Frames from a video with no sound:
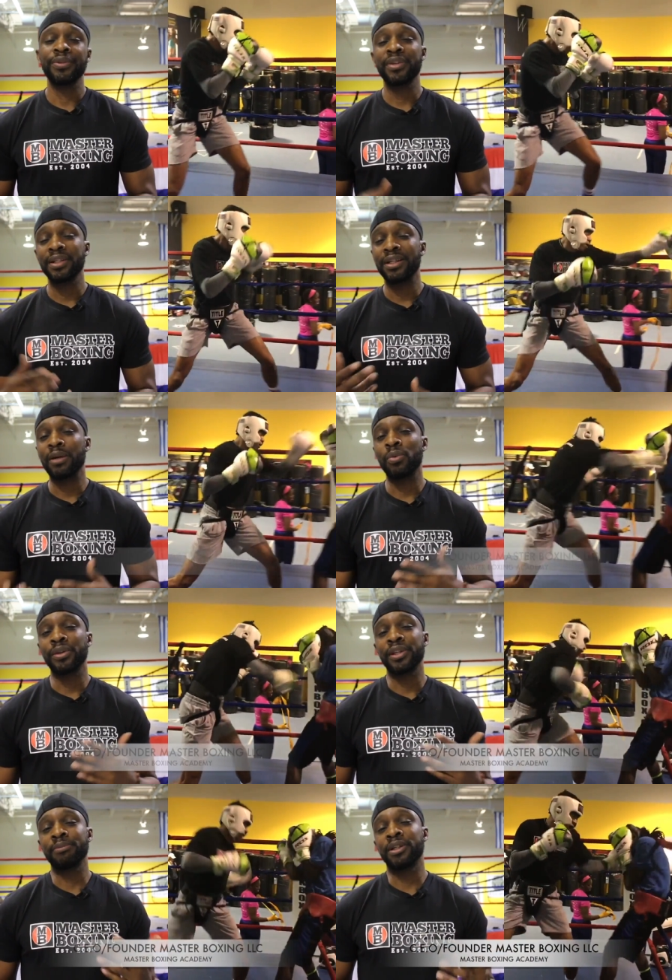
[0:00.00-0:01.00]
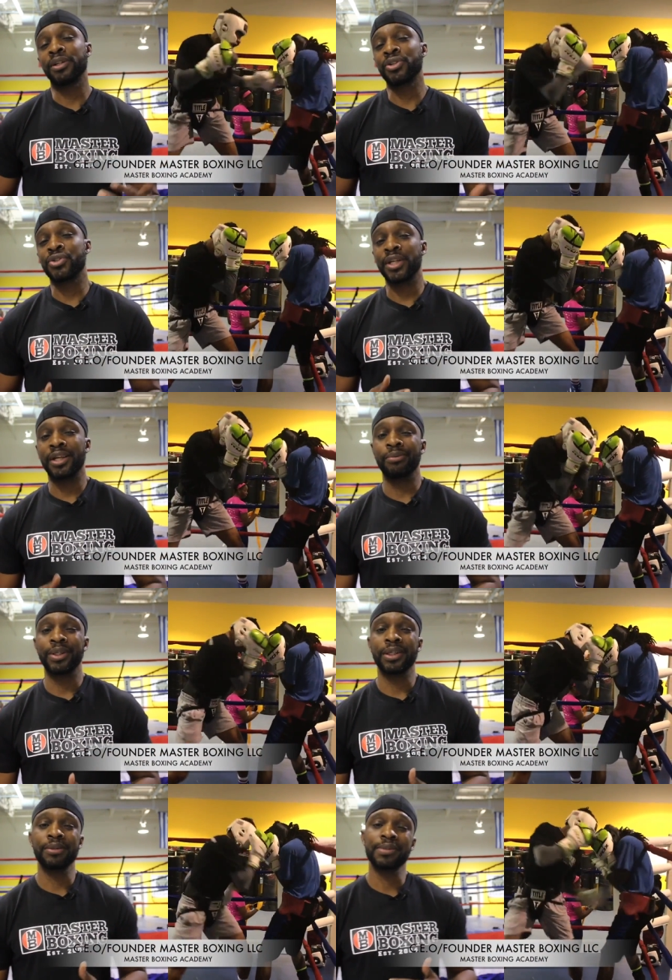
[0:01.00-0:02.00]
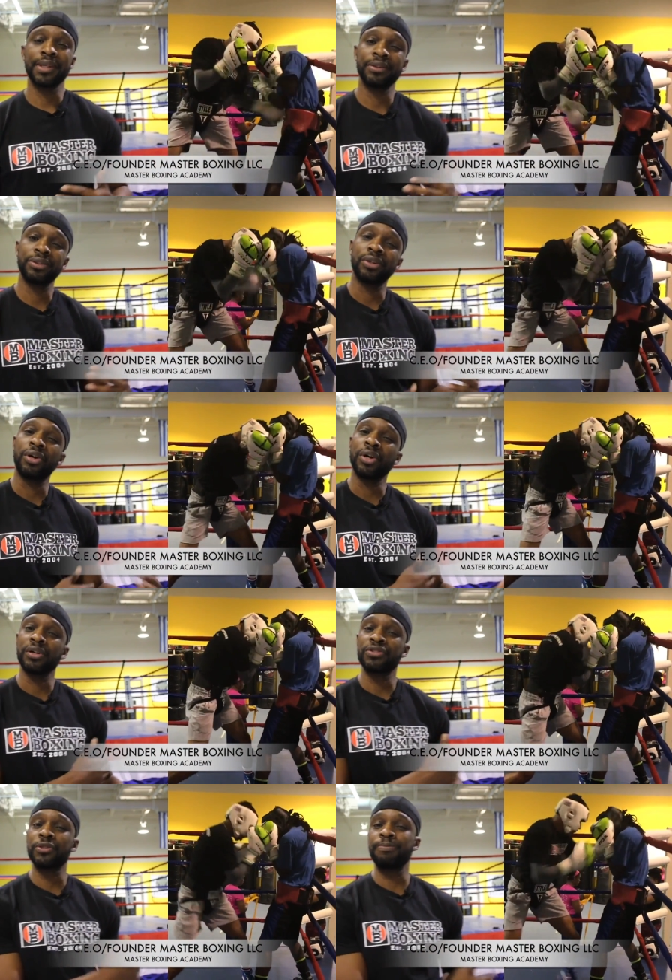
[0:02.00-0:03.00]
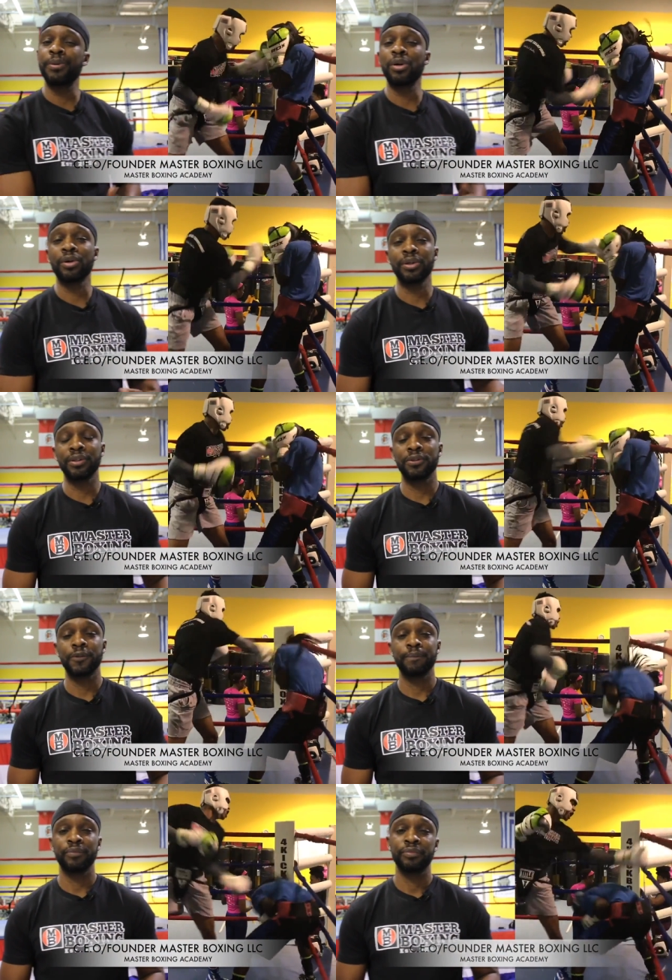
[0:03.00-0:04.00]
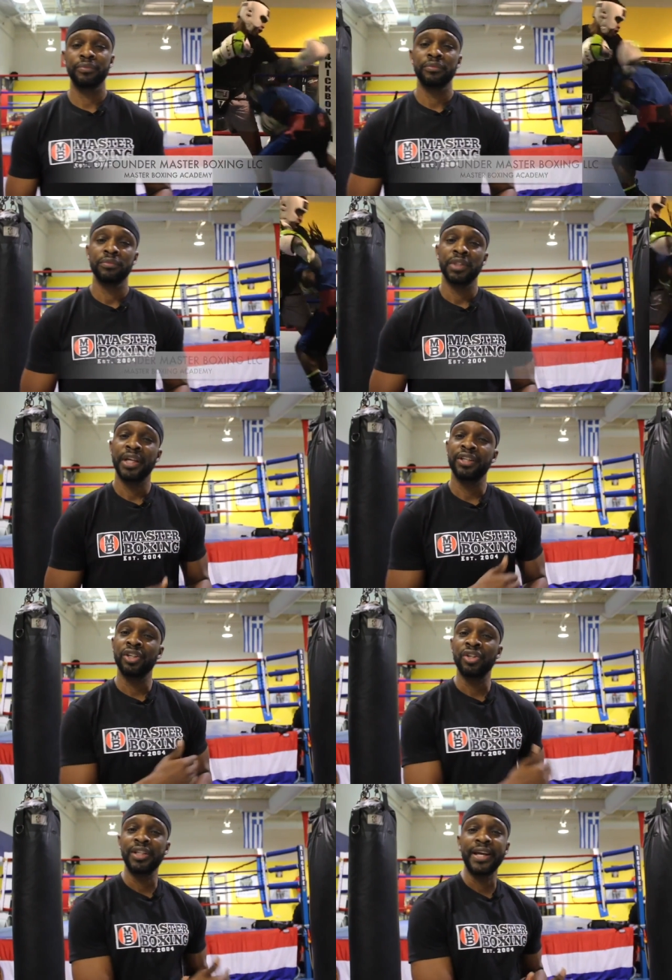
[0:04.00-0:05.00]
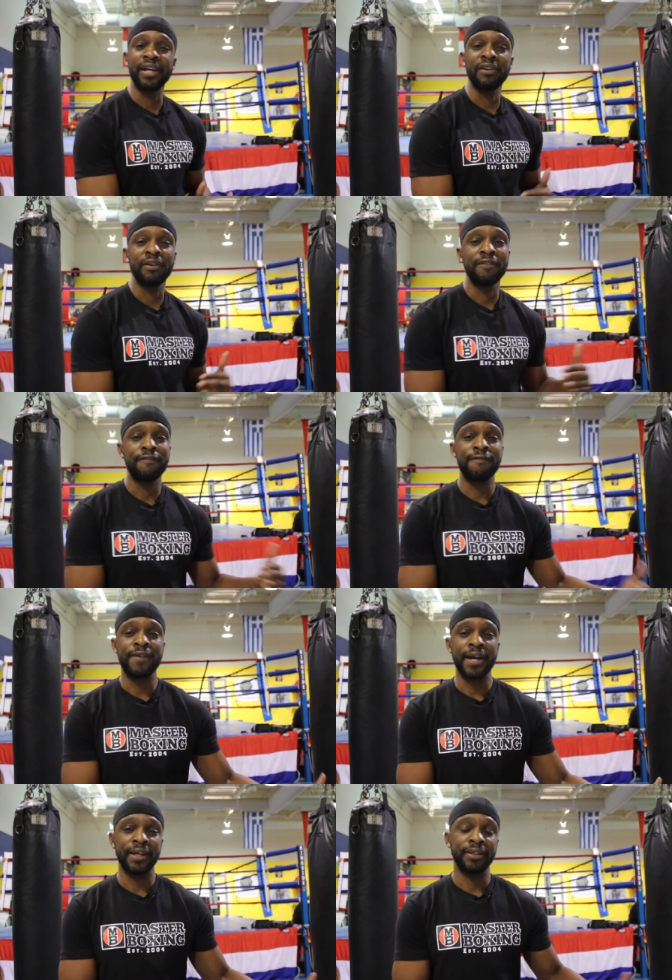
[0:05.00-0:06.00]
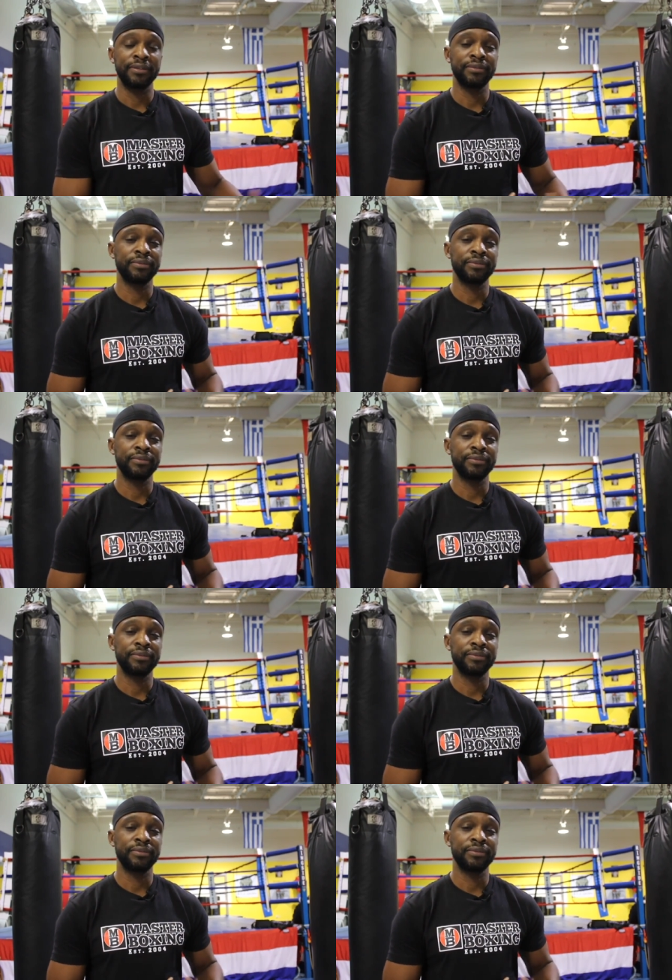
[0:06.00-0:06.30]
one thing that I want them to understand when it comes down to the art of sparring and learning how to fight.